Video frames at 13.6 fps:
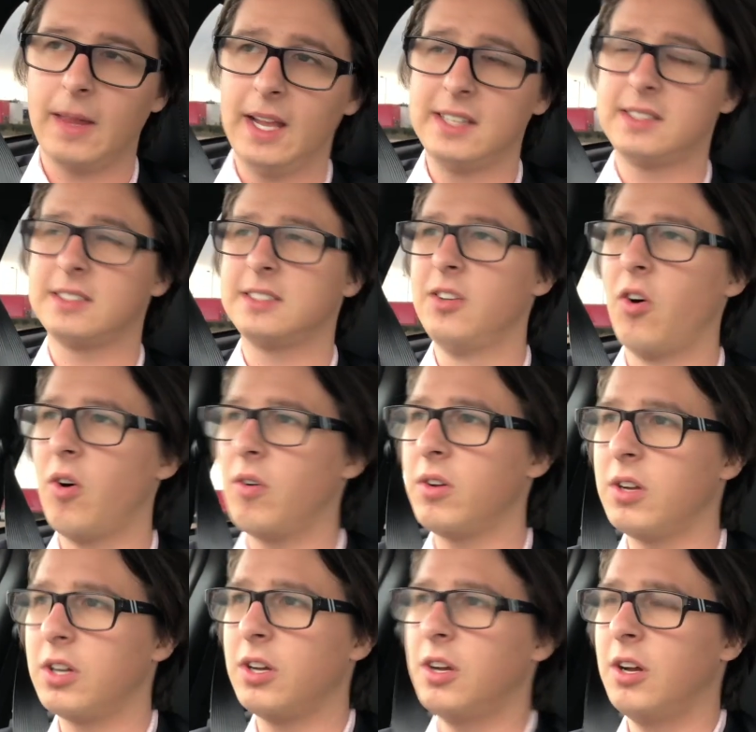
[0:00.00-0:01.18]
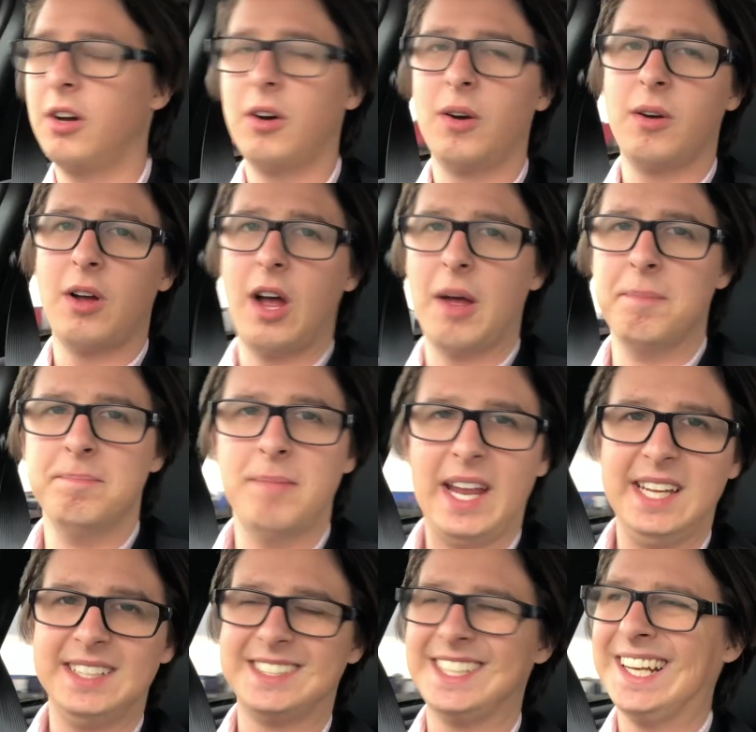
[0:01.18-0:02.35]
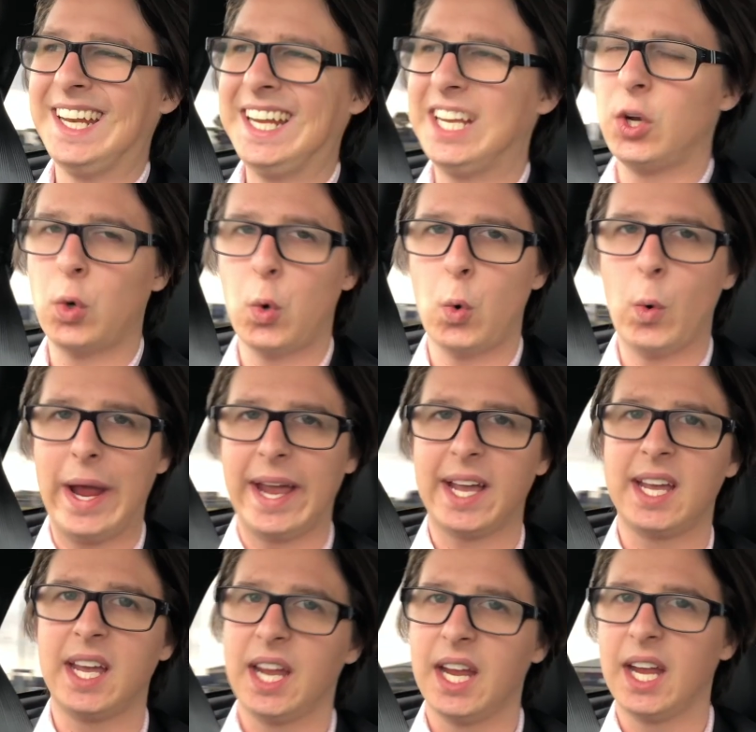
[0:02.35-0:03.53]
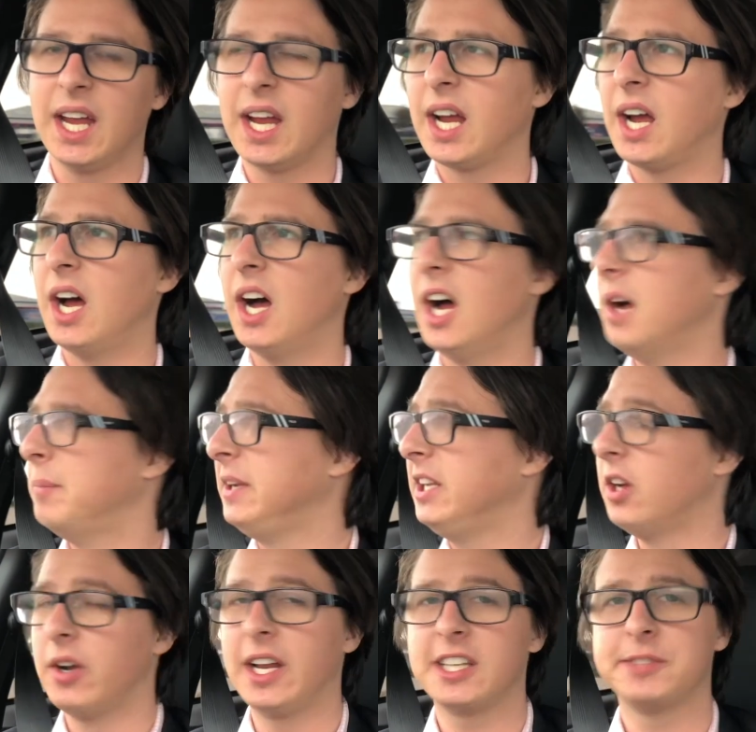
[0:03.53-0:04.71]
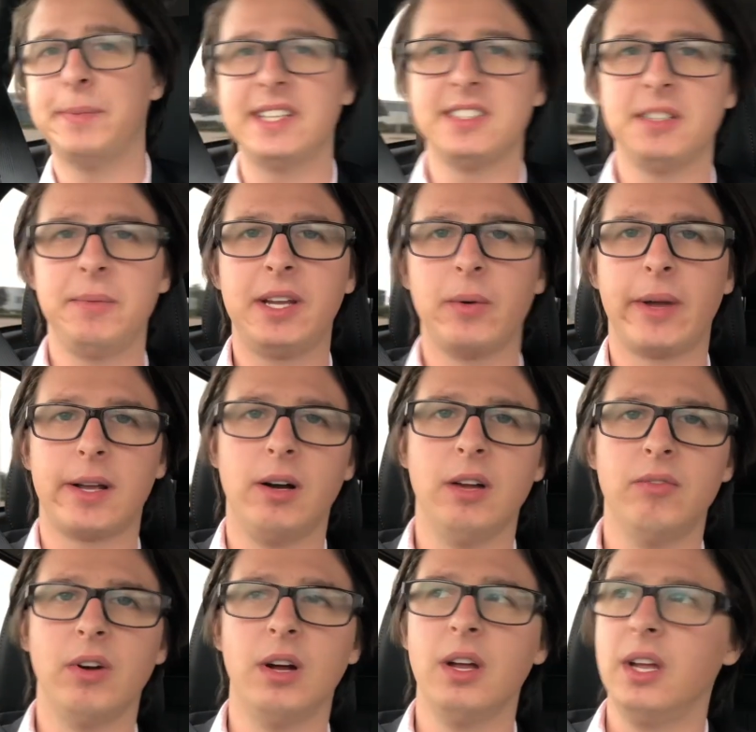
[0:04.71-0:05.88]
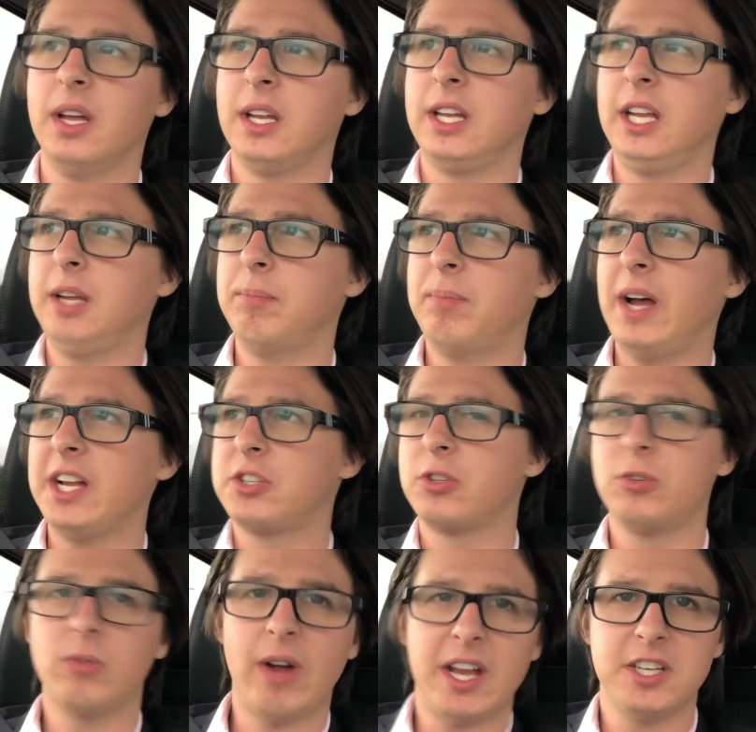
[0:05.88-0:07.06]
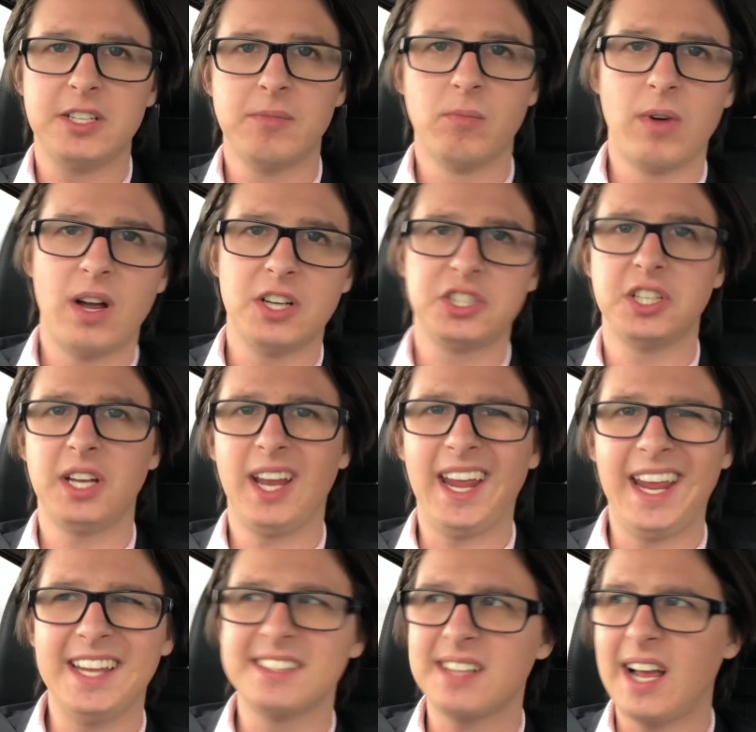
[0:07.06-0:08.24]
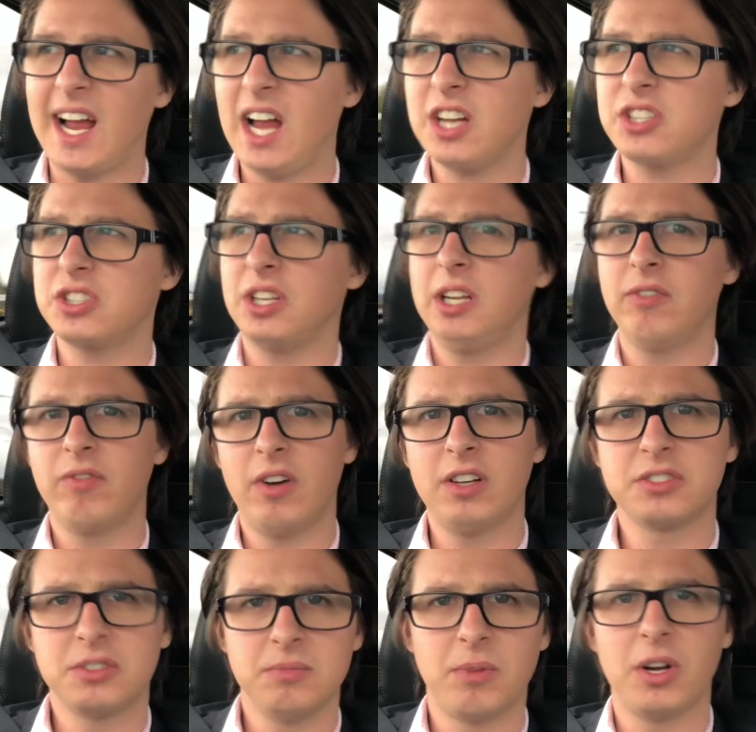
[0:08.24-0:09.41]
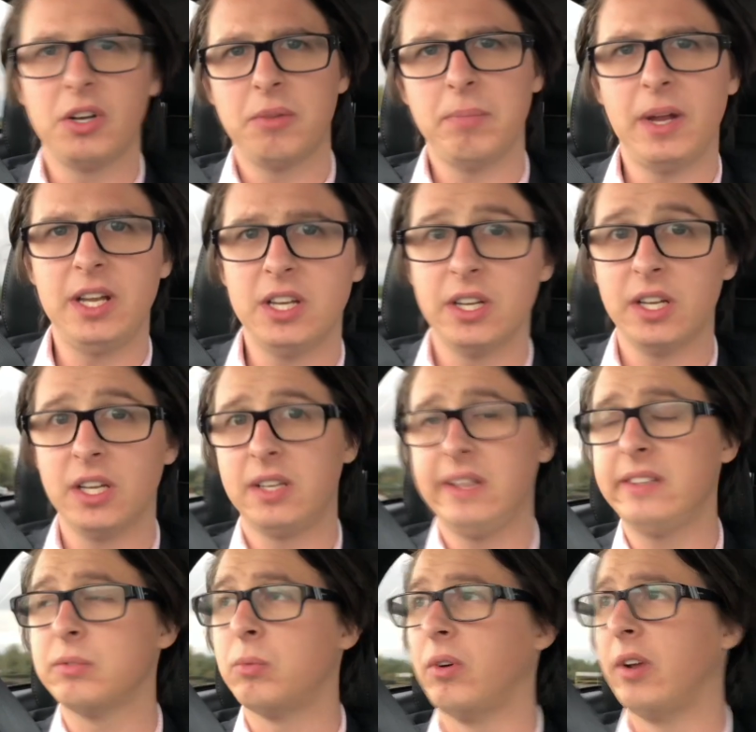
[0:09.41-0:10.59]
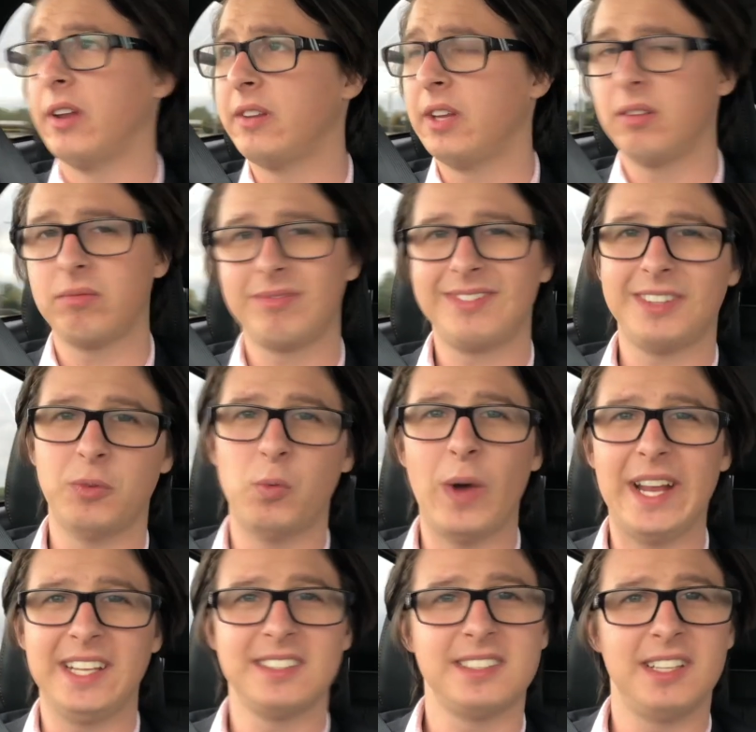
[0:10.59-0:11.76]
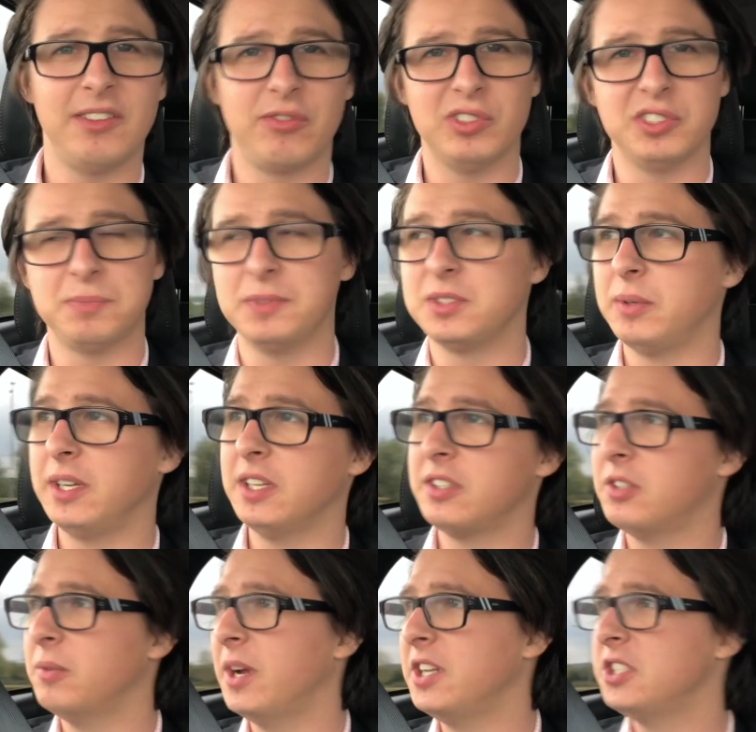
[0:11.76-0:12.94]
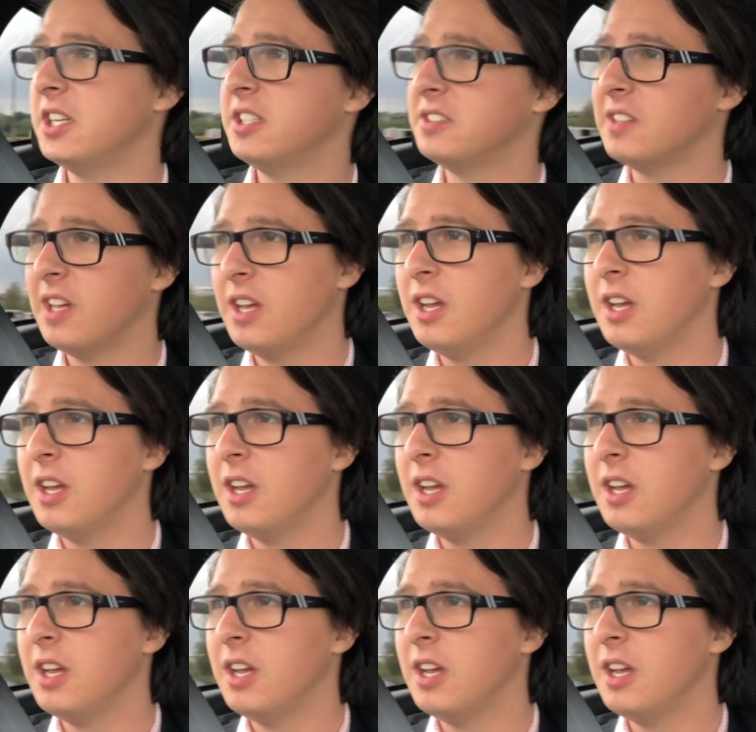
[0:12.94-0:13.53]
It's not amazingly quick, but you don't expect it to be quick either. The petrol engine version is actually faster in my own opinion than the diesel one. I think the weight difference between the two engines